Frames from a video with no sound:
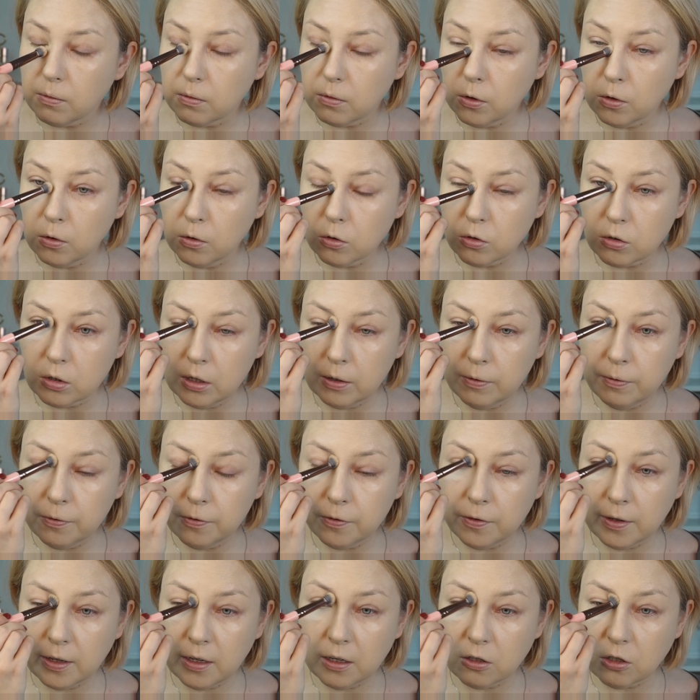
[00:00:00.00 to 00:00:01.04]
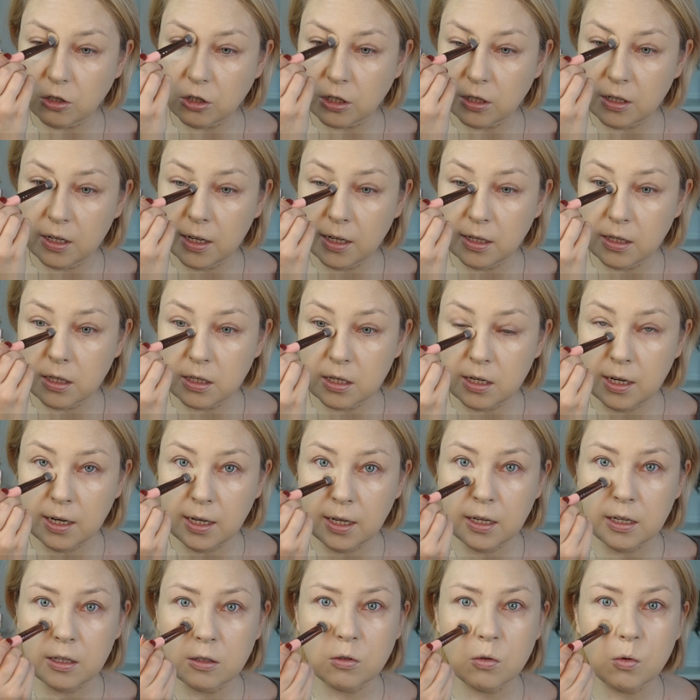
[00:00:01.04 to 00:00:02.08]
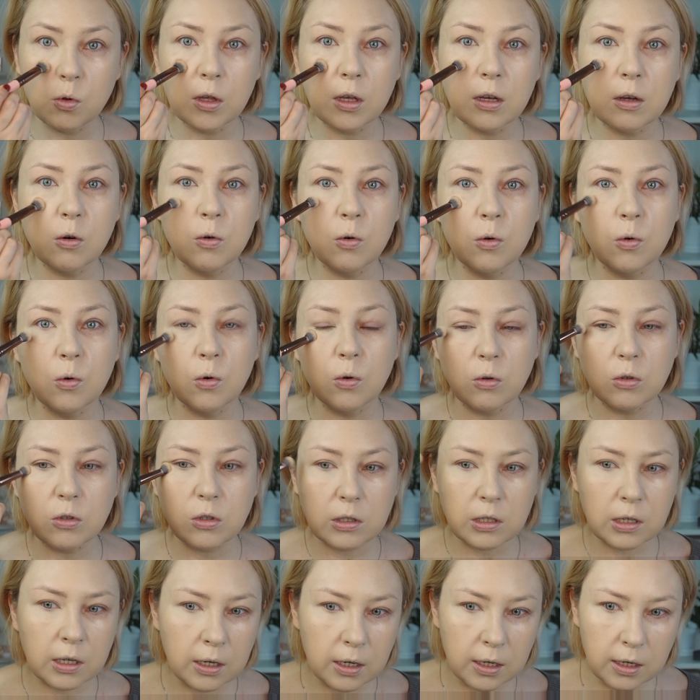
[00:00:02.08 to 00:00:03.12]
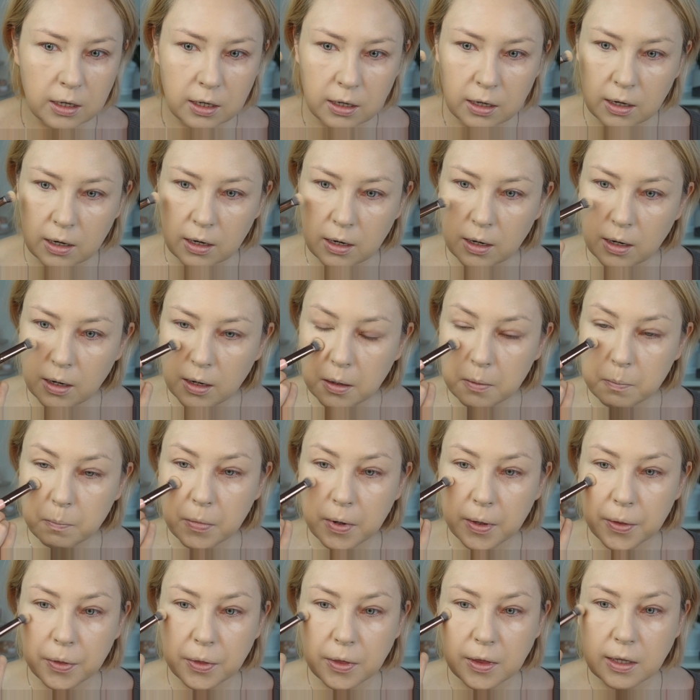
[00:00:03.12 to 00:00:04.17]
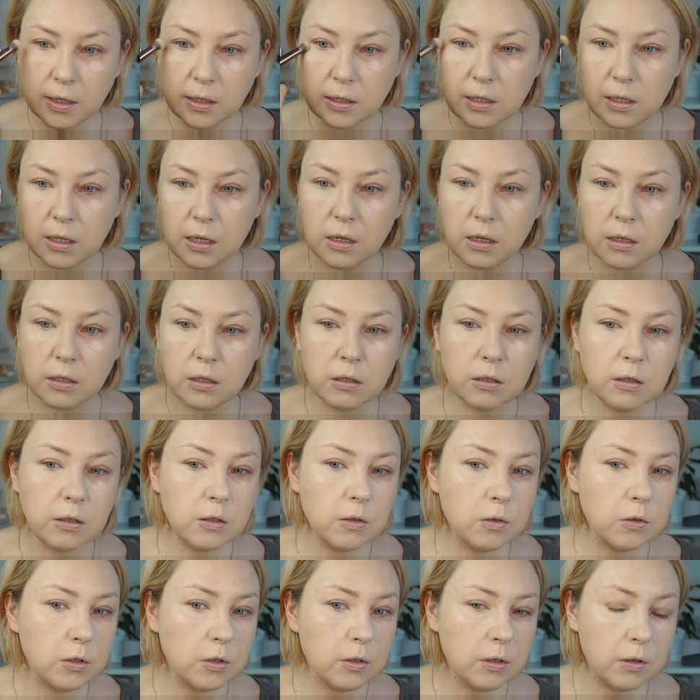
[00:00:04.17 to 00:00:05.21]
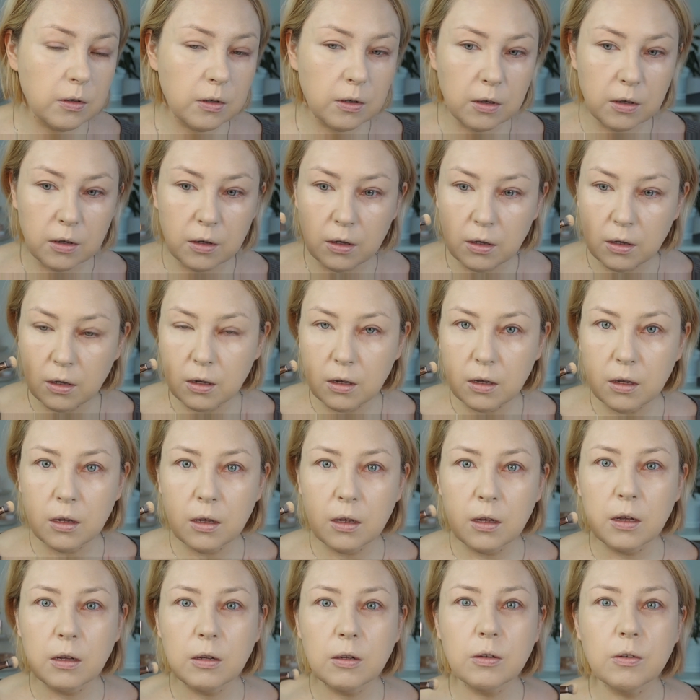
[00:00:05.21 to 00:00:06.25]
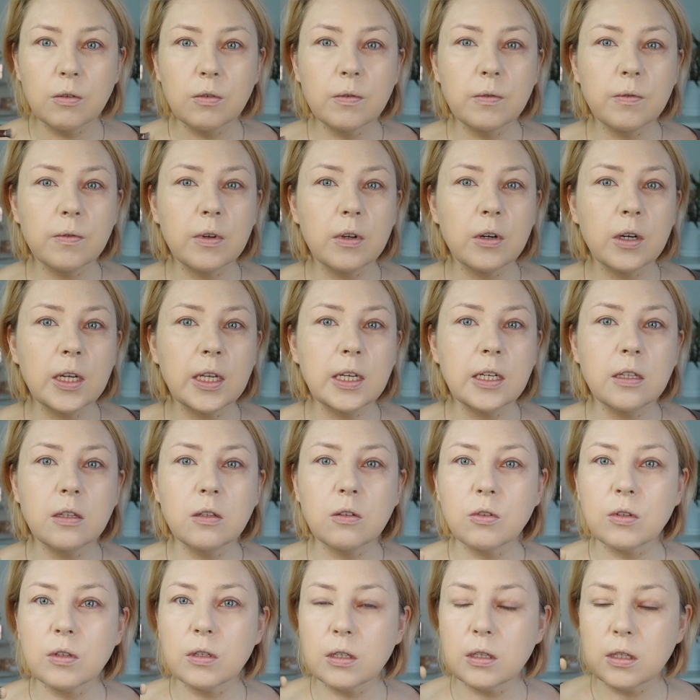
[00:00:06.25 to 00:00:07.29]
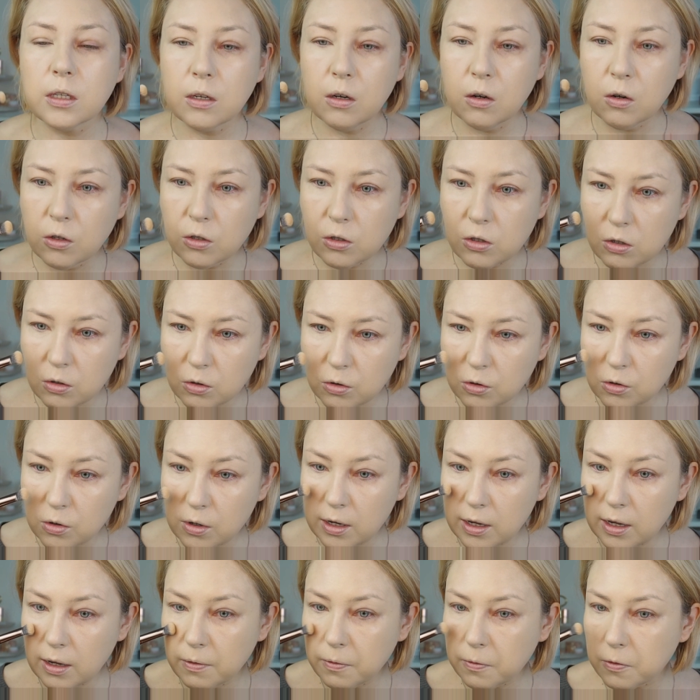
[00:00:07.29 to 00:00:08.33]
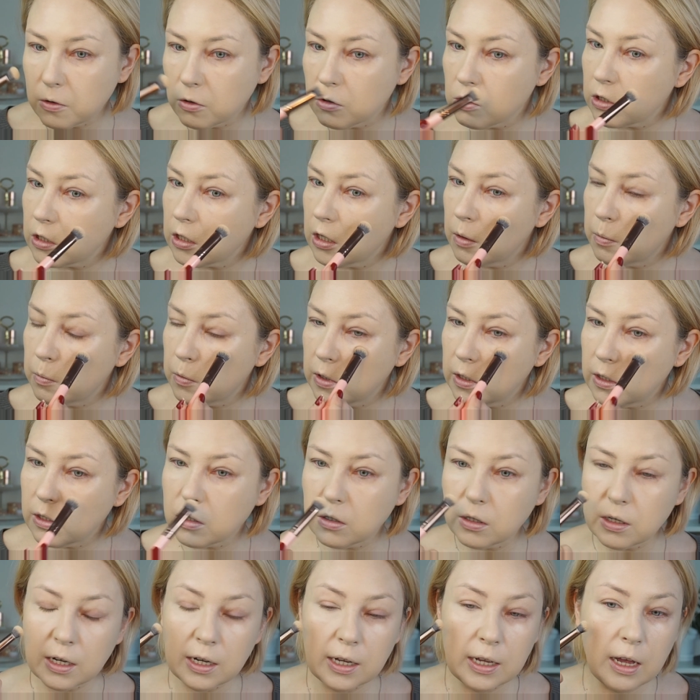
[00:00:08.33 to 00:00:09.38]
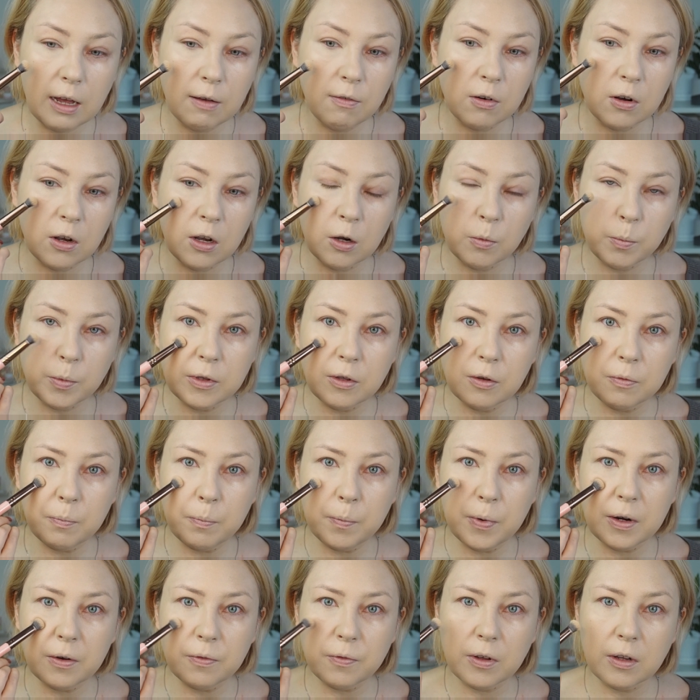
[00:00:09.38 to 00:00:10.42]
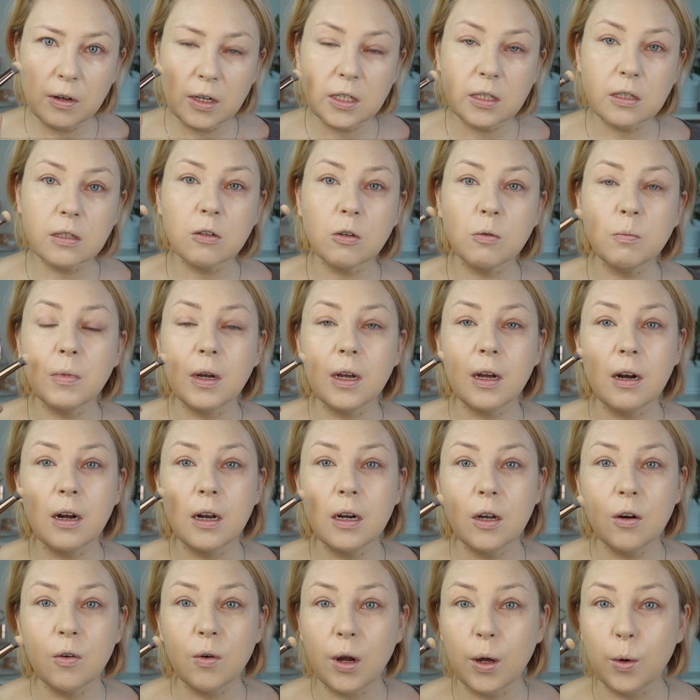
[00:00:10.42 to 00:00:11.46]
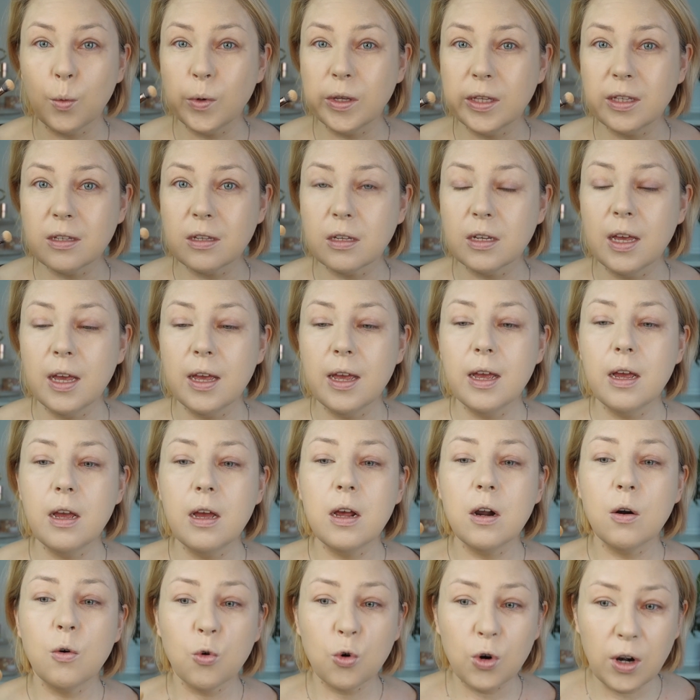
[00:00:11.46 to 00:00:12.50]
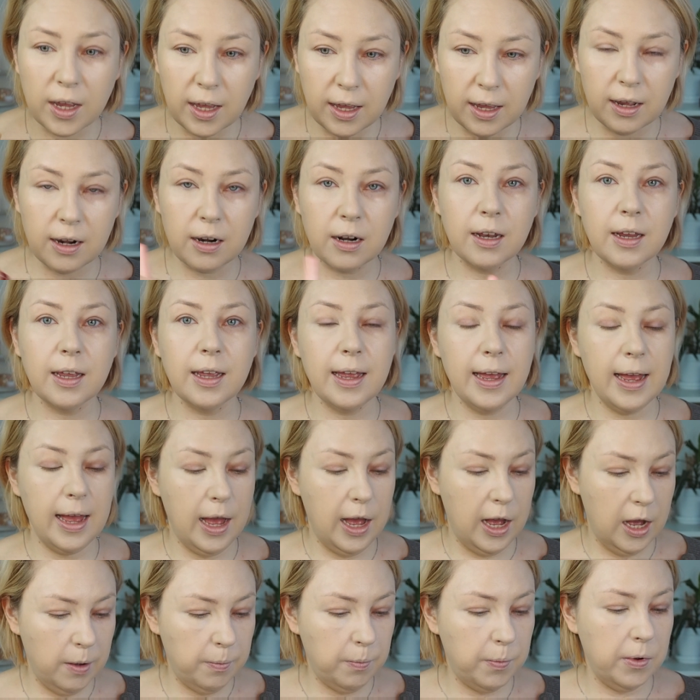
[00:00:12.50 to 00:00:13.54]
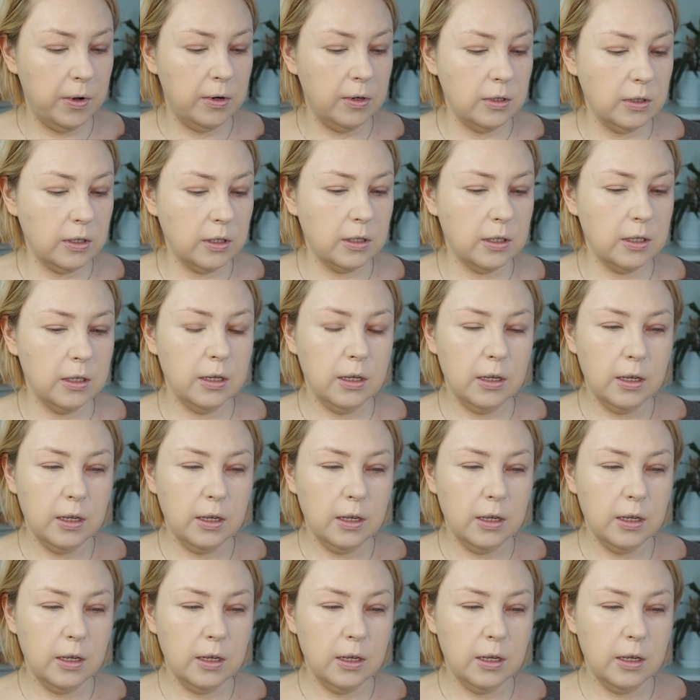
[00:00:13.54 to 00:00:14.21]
Usually fair shades lean to the cool side, but this doesn't. Very interesting. Also today, for some reason, I have a little bit of puffiness on my under eye, which rarely happens.